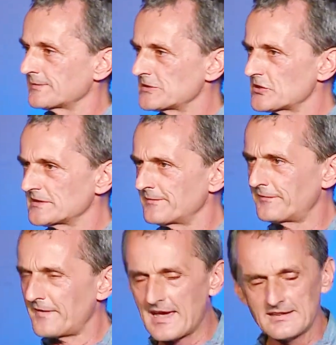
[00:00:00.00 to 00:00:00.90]
which is a
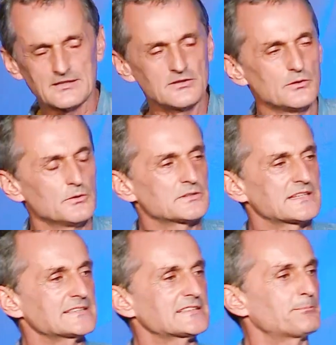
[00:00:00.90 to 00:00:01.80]
fairly new
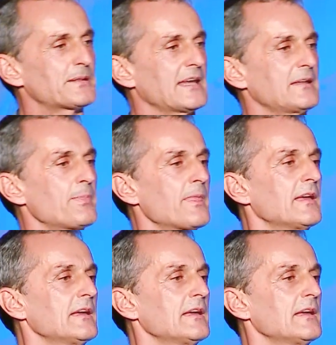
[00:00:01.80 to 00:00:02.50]
discipline,